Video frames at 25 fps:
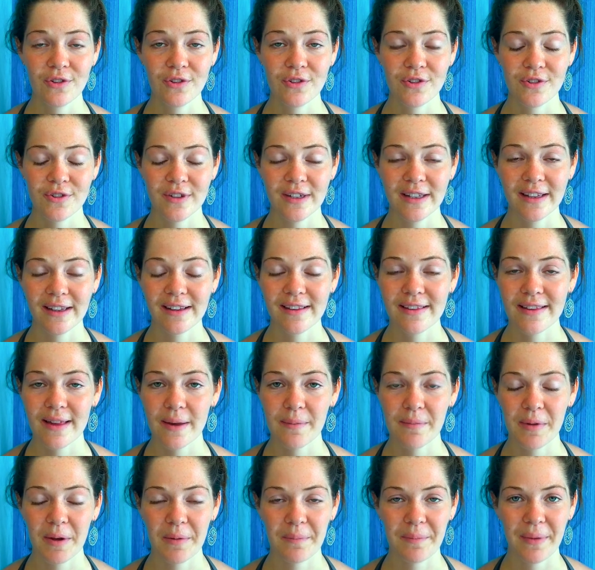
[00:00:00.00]
treated
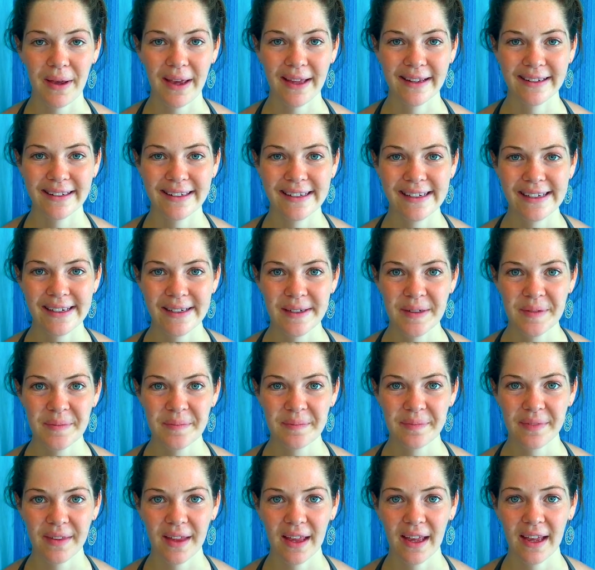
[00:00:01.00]
someone badly
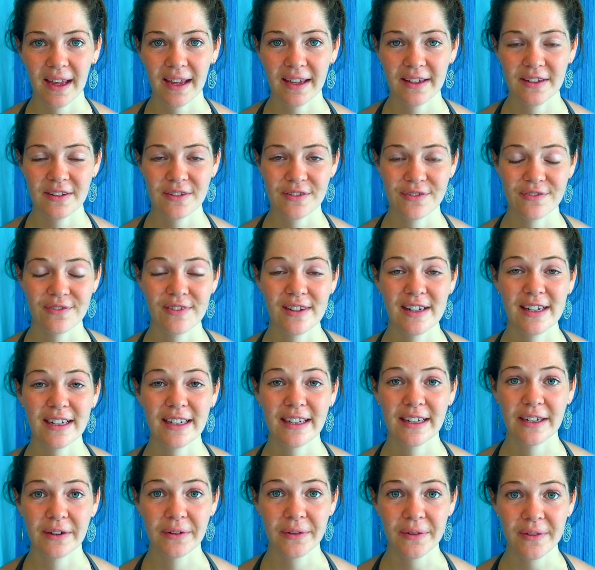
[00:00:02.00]
and you're feeling
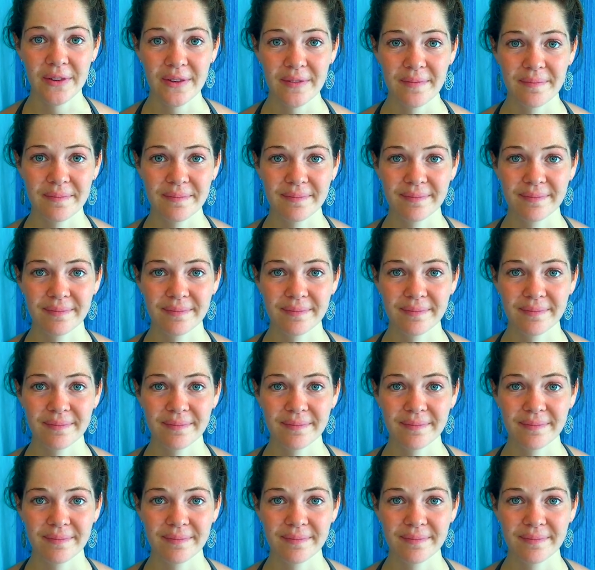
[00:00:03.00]
guilt,